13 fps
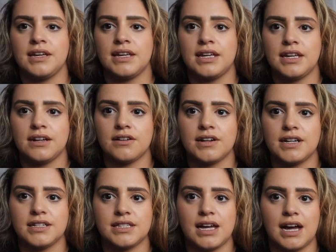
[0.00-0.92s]
here
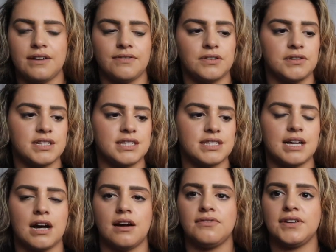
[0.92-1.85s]
is the iPhone
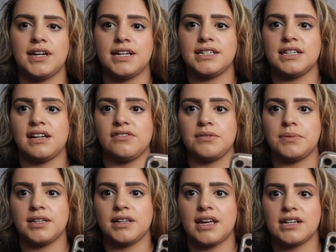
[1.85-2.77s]
itself, and I did have to
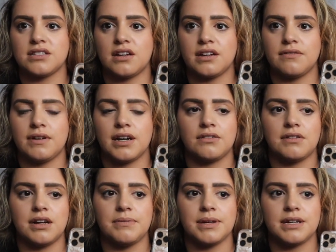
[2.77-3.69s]
put the case on it right
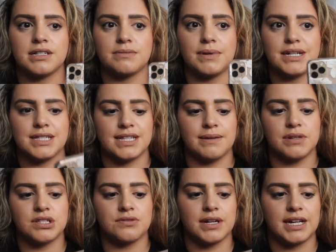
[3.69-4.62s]
away because my SIM
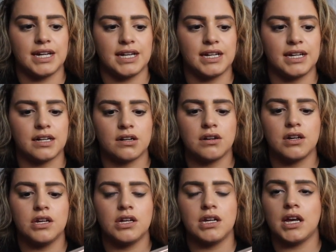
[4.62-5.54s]
is already in here
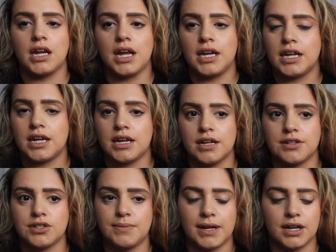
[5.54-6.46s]
and I needed
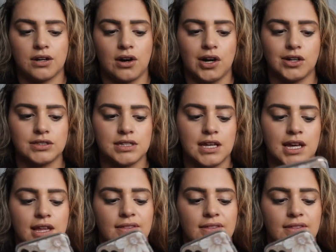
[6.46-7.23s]
it to make calls.